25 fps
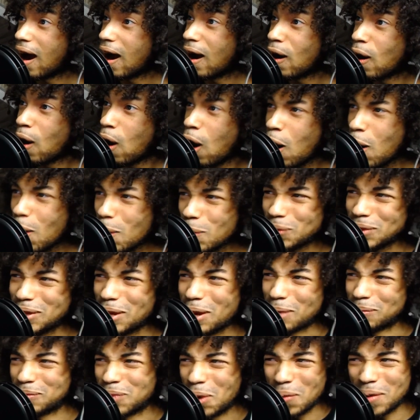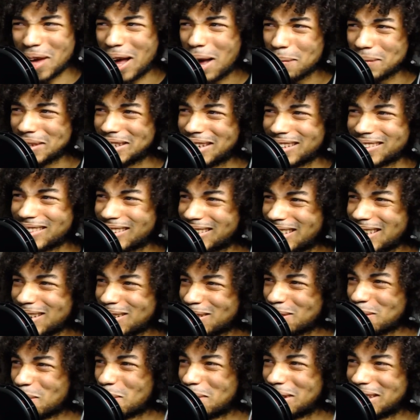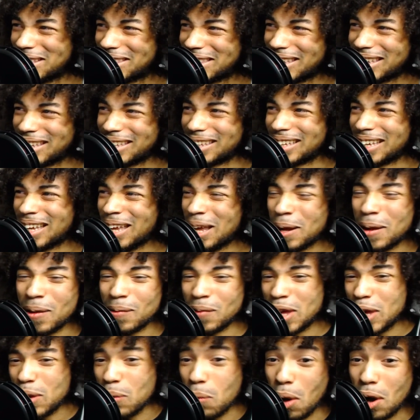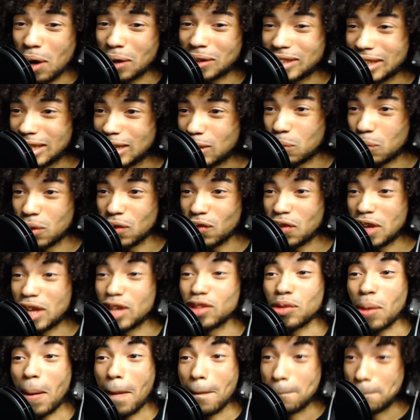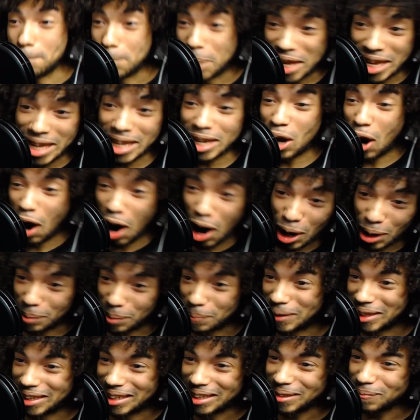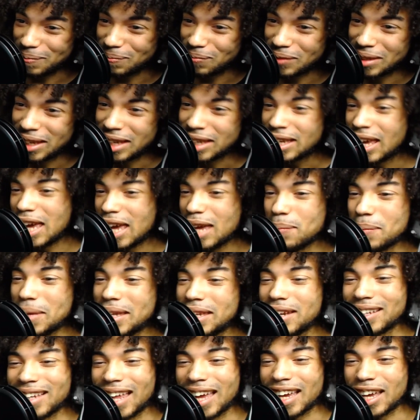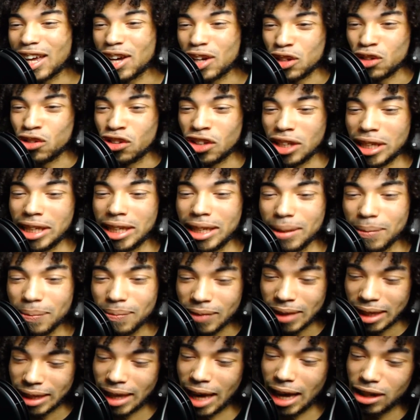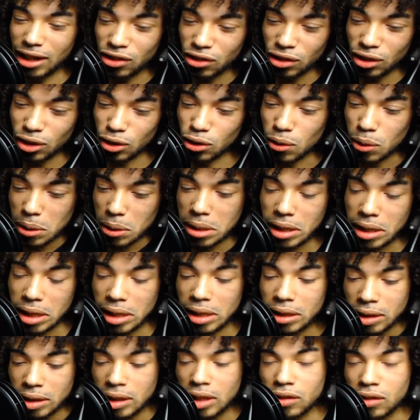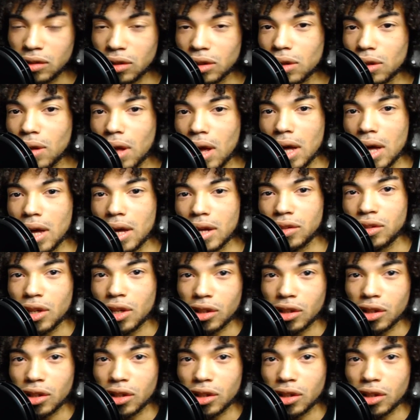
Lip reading: Hold up. Togami doesn't need to do anything. He walked in with his big army, came in there like a G, got his little tuxedo